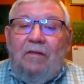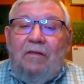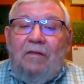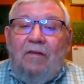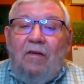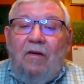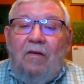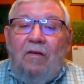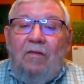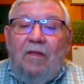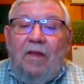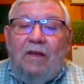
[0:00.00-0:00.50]

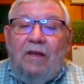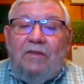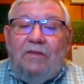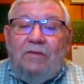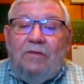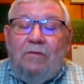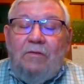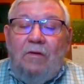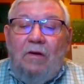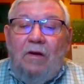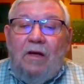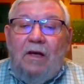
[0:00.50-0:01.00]
all that
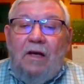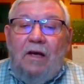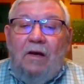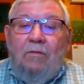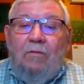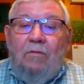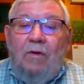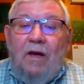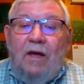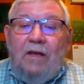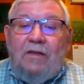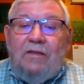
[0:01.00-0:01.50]
strong
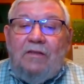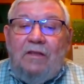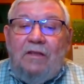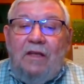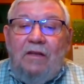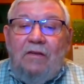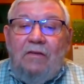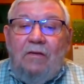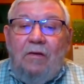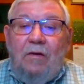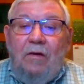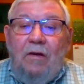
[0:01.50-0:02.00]
out west
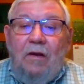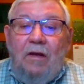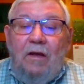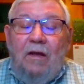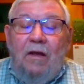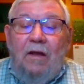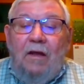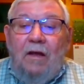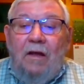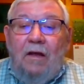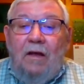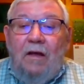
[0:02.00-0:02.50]
either.
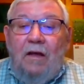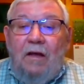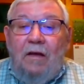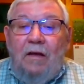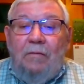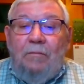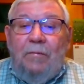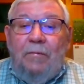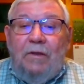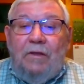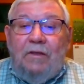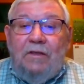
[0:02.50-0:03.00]

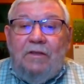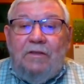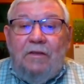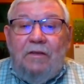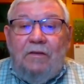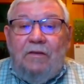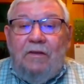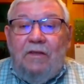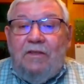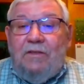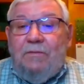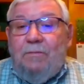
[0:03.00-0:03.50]
Because
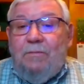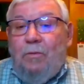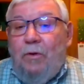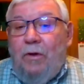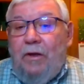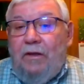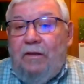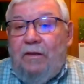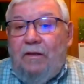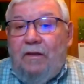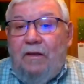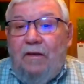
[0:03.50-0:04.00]
at this
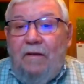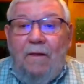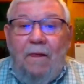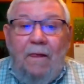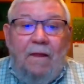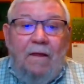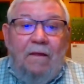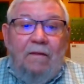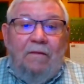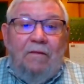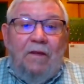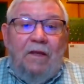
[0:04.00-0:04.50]
point, the
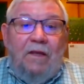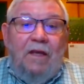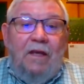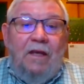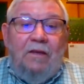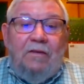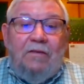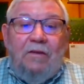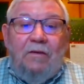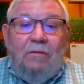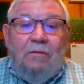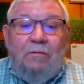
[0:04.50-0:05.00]

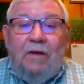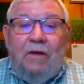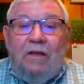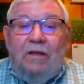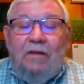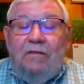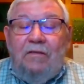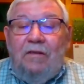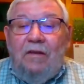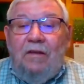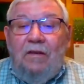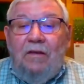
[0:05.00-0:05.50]
heat that we
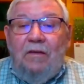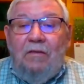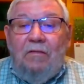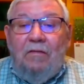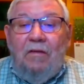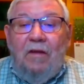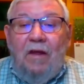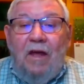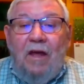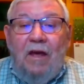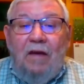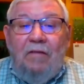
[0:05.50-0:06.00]

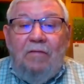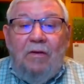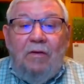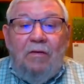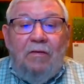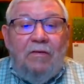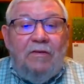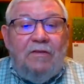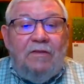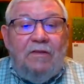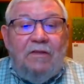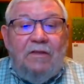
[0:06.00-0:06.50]
continue to have
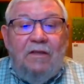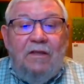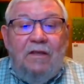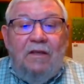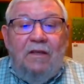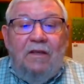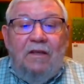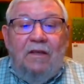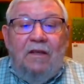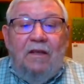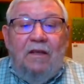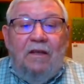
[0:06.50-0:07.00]
here is
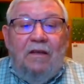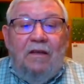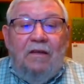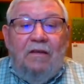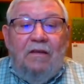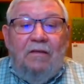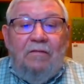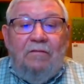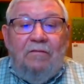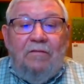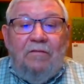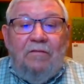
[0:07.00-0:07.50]

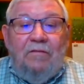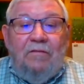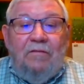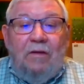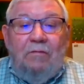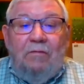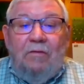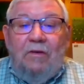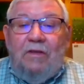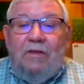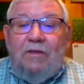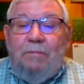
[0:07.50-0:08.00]

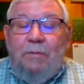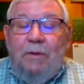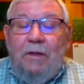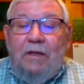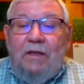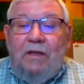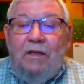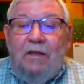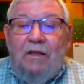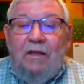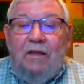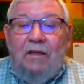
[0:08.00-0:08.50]
generally
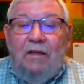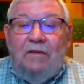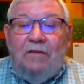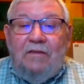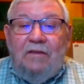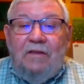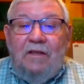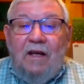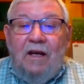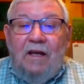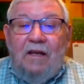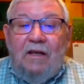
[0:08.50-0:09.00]
speaking, is
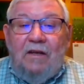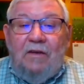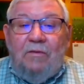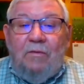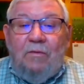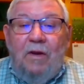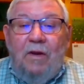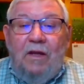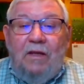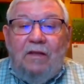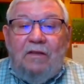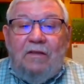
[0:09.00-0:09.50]
not a
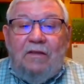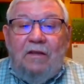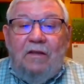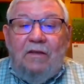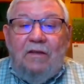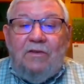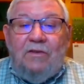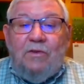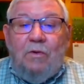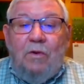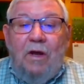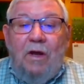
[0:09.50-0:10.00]
great
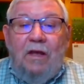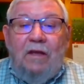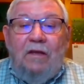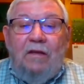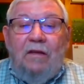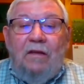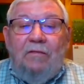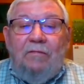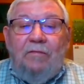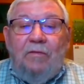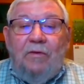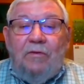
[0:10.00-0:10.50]

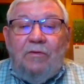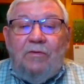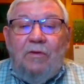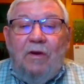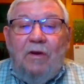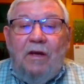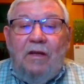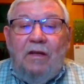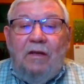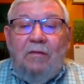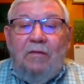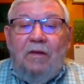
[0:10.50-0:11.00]
trend if you're
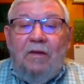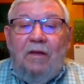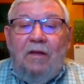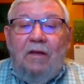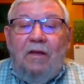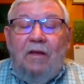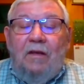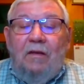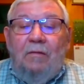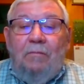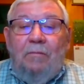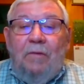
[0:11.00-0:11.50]
trying to
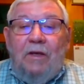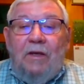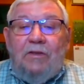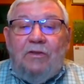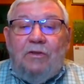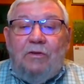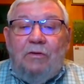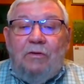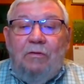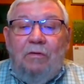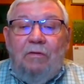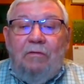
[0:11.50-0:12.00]
make
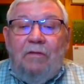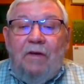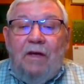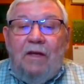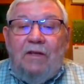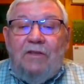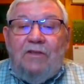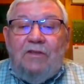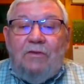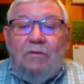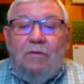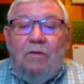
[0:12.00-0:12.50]
sure you've
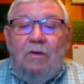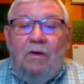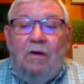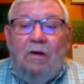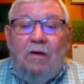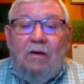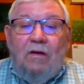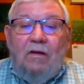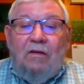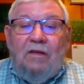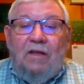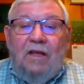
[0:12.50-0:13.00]
got
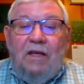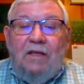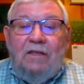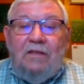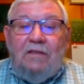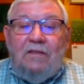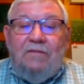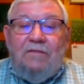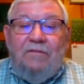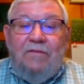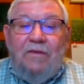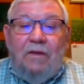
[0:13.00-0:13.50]
strong late
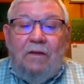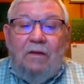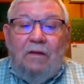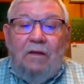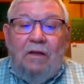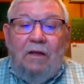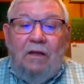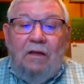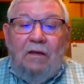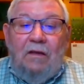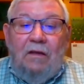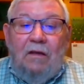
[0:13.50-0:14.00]

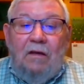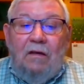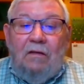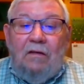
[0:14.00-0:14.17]
filling